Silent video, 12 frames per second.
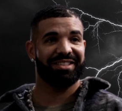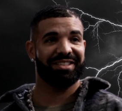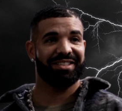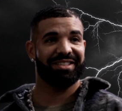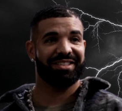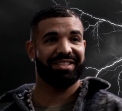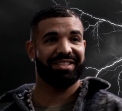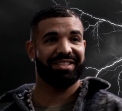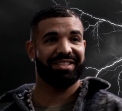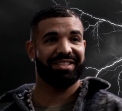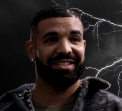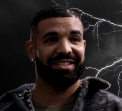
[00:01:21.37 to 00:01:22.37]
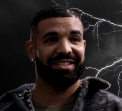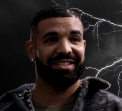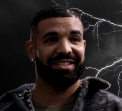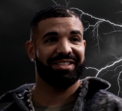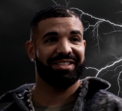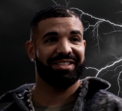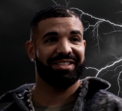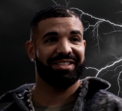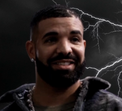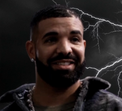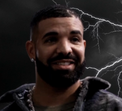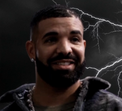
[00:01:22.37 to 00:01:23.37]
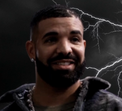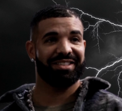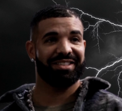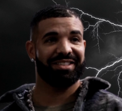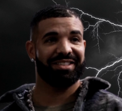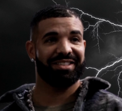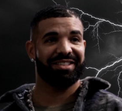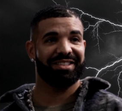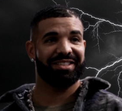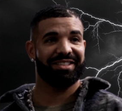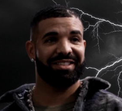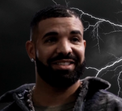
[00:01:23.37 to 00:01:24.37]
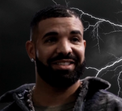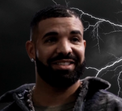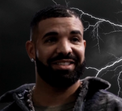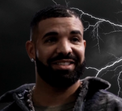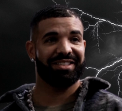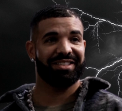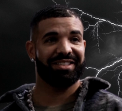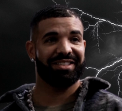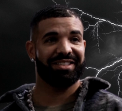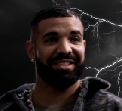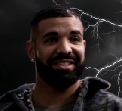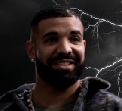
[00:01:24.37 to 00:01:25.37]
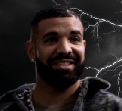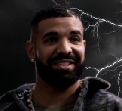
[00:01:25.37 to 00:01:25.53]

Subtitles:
No one is speaking in this clip.